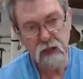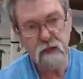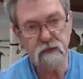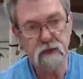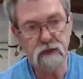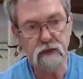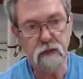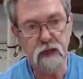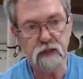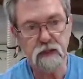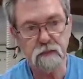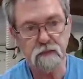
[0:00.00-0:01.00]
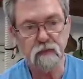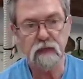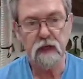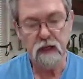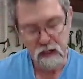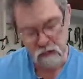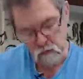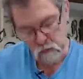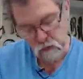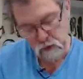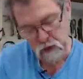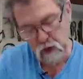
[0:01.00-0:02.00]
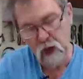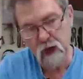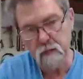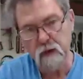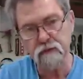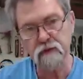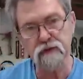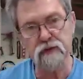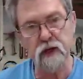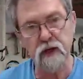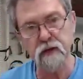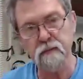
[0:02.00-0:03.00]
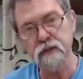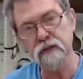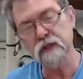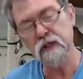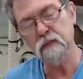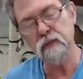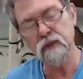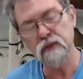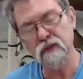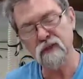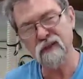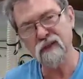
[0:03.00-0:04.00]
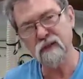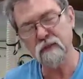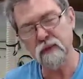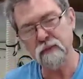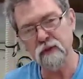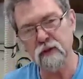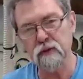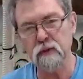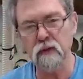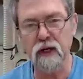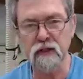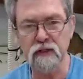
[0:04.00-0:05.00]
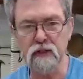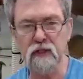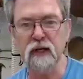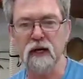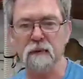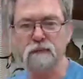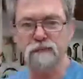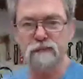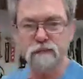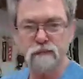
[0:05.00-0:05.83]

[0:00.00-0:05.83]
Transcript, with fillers: out this direction, it would want to climb off the side of the machine, which, yeah, probably not a good idea.